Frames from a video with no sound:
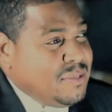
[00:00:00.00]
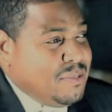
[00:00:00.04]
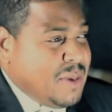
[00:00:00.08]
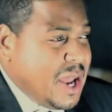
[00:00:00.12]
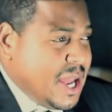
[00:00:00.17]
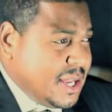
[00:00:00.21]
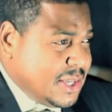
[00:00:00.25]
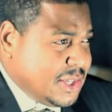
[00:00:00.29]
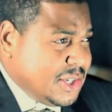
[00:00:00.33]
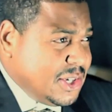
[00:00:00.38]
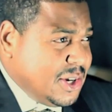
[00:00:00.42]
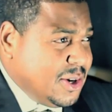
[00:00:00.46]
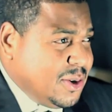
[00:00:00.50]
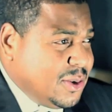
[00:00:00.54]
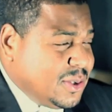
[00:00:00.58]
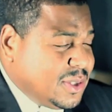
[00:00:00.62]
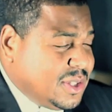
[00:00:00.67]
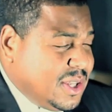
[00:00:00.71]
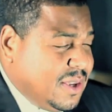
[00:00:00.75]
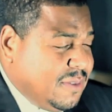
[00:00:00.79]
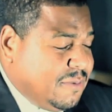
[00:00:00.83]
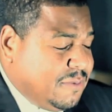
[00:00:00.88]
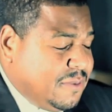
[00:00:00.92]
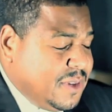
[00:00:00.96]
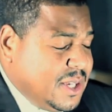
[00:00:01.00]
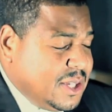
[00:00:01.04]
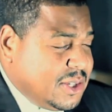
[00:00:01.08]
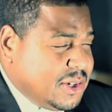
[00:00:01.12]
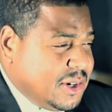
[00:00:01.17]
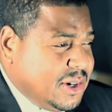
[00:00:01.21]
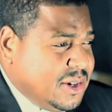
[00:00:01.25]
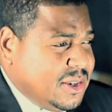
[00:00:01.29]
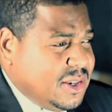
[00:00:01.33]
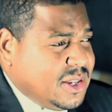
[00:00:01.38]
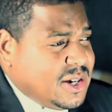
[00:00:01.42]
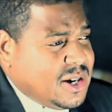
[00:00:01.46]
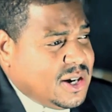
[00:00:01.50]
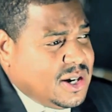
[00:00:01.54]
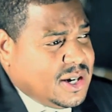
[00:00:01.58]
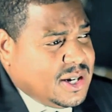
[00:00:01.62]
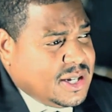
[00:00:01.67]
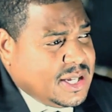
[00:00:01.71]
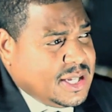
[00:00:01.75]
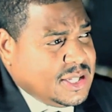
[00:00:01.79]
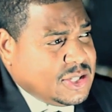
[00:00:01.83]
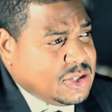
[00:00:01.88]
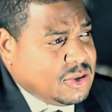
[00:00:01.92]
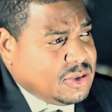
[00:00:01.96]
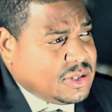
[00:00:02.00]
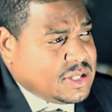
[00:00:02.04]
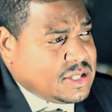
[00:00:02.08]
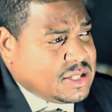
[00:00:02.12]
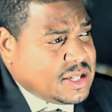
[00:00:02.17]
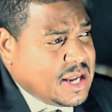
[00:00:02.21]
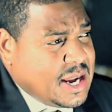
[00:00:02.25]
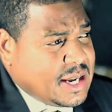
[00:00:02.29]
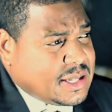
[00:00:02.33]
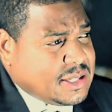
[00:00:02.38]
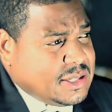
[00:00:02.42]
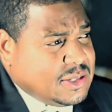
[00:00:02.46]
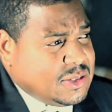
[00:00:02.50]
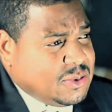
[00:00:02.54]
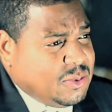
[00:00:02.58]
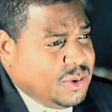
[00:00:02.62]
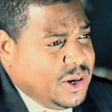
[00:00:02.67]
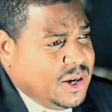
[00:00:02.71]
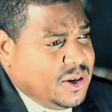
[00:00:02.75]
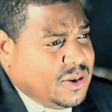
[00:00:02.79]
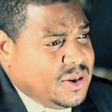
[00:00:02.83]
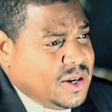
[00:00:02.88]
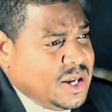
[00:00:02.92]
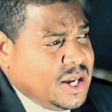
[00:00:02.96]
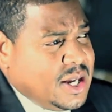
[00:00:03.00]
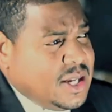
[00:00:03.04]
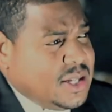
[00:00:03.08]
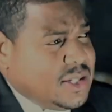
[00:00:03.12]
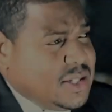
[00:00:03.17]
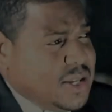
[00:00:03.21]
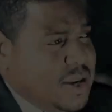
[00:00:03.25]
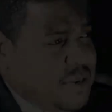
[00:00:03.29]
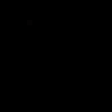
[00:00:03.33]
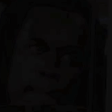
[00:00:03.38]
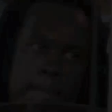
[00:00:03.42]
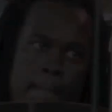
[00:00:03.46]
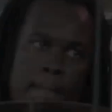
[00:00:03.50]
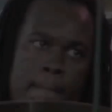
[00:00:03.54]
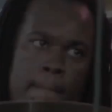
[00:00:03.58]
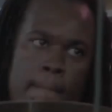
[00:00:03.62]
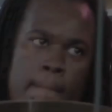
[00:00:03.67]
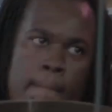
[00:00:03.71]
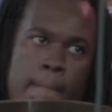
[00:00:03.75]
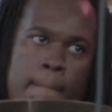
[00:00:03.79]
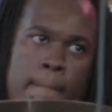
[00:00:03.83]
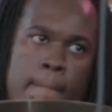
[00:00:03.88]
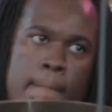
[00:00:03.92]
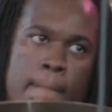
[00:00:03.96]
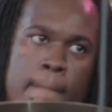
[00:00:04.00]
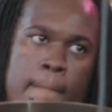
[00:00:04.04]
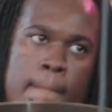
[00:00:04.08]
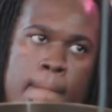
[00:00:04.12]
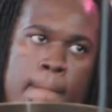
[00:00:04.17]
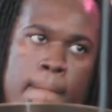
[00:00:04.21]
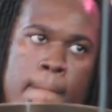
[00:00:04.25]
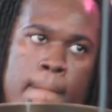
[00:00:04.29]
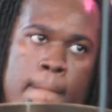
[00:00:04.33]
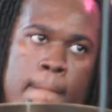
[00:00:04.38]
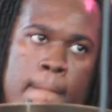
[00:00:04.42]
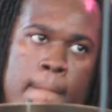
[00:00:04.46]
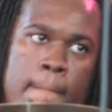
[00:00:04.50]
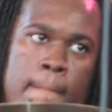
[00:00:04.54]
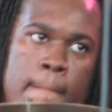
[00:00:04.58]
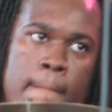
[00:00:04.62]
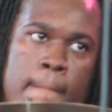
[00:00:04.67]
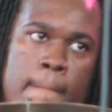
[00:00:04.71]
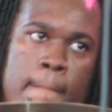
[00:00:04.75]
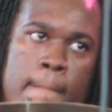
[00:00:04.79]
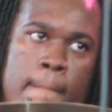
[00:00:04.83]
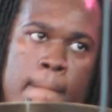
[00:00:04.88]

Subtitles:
Matt Jones, he featured, he's on sax as well. Jeff Kennedy on drums.